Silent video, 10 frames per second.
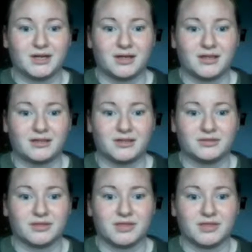I think
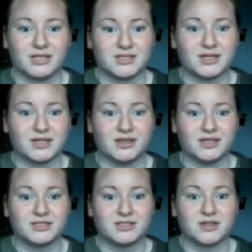things like
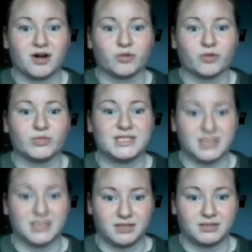this are
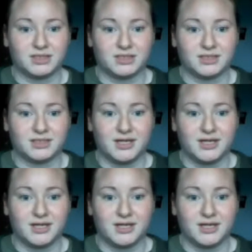ridiculous.